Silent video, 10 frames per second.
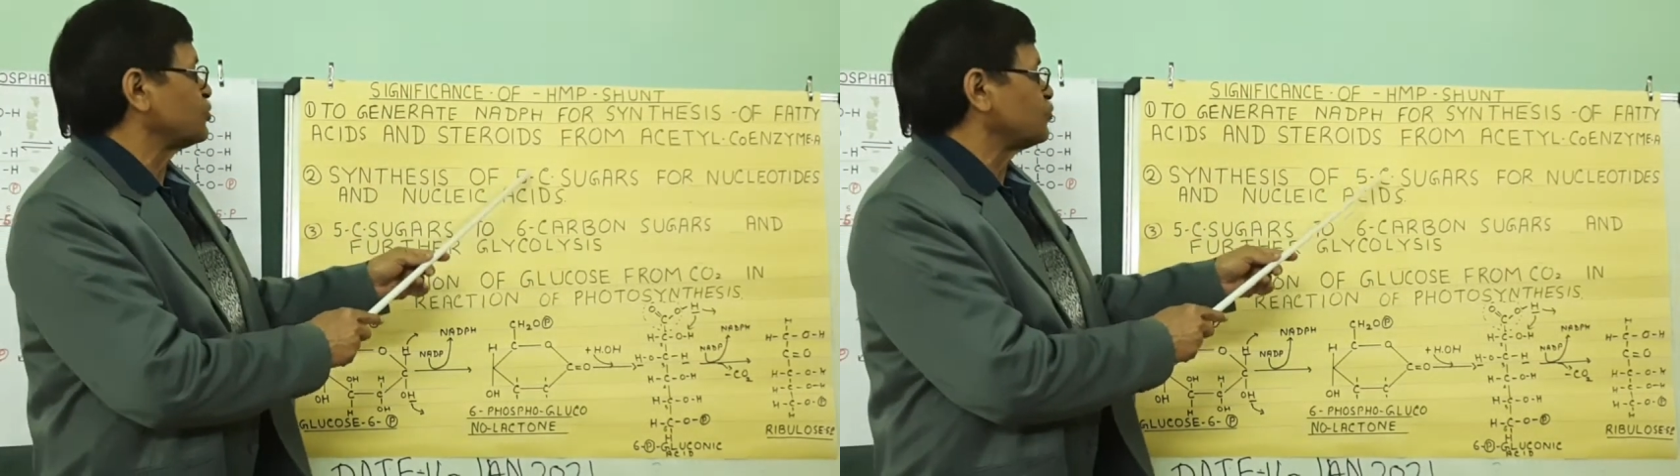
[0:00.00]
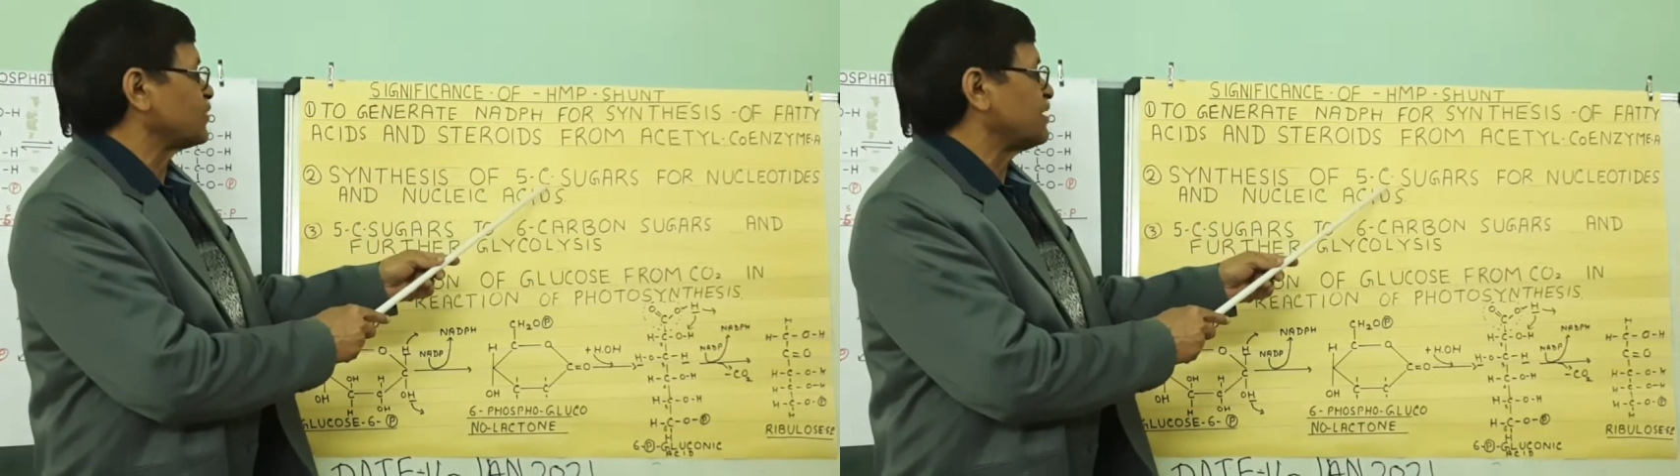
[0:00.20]

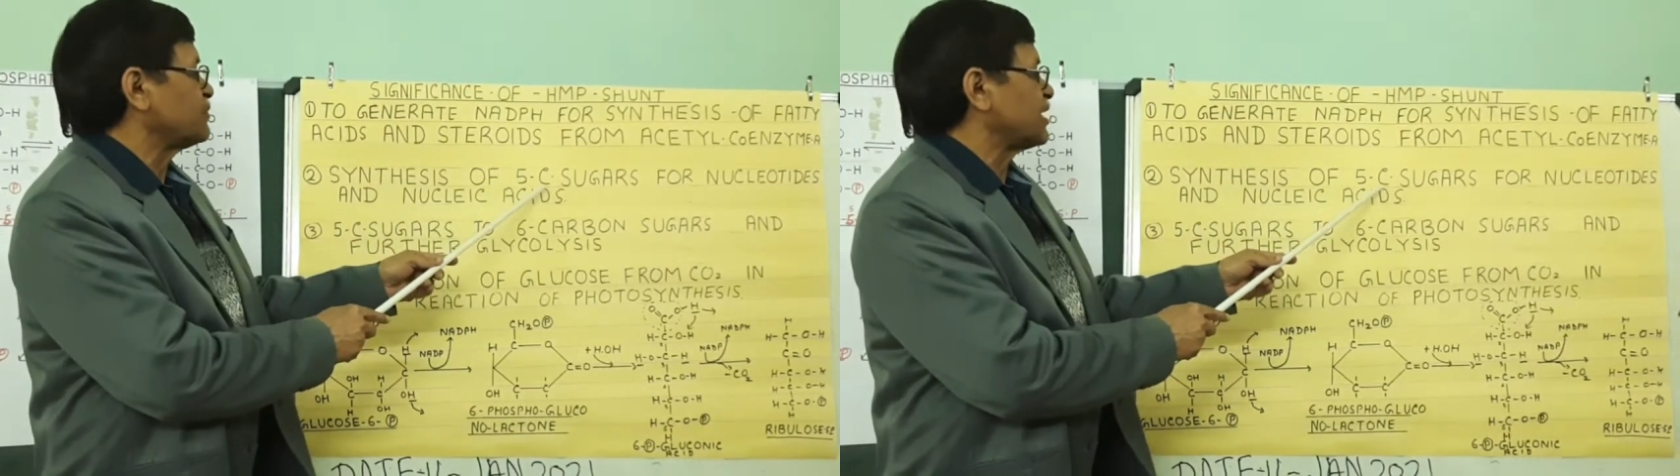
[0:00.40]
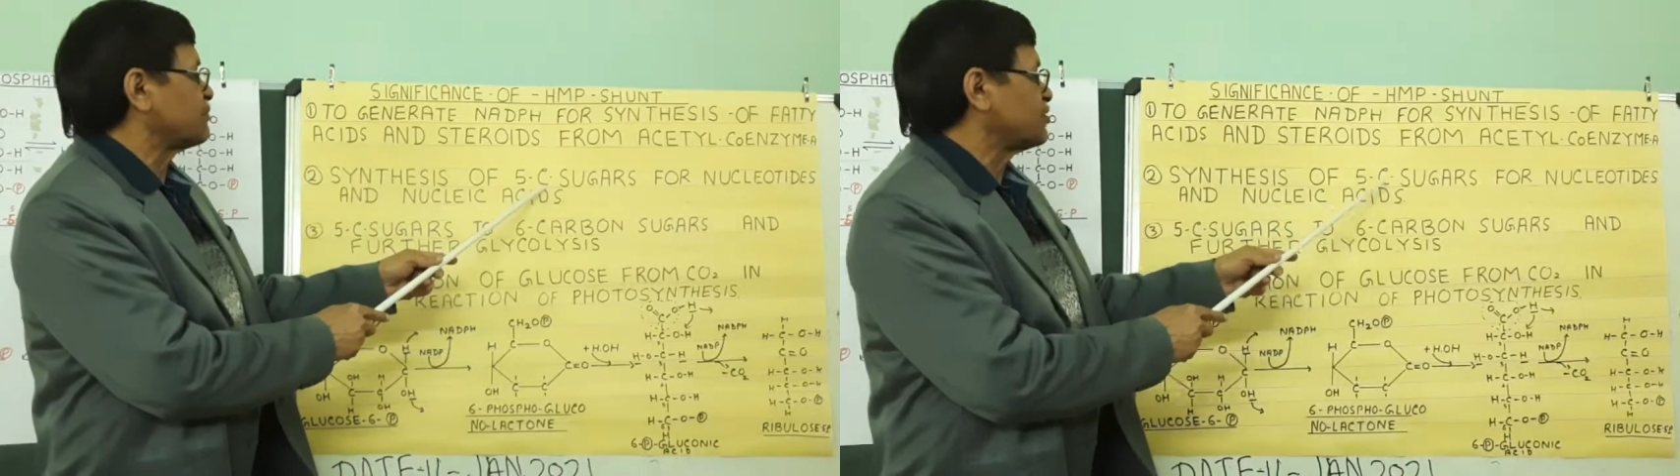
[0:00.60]
to 5
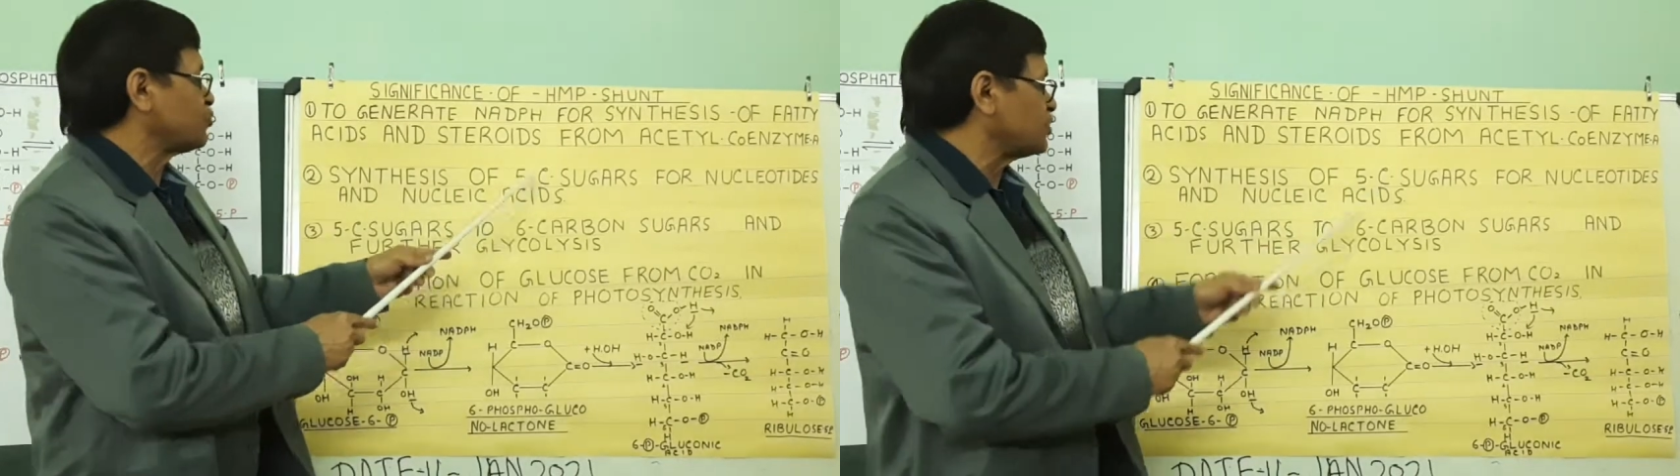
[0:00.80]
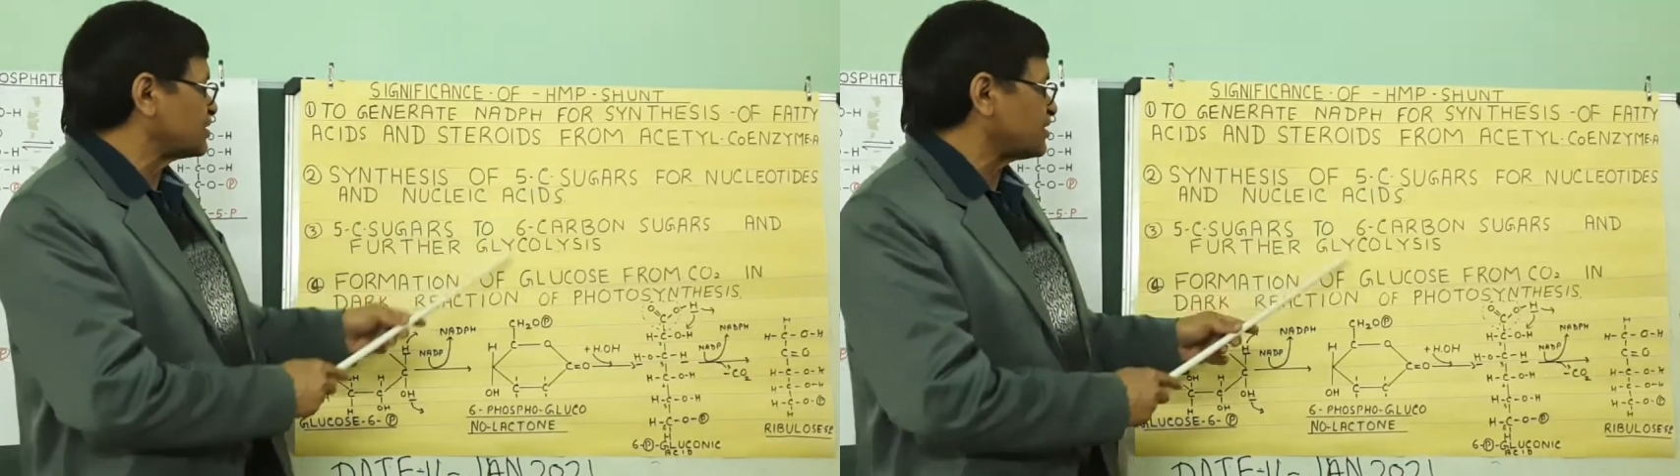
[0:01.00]
carbon sugars.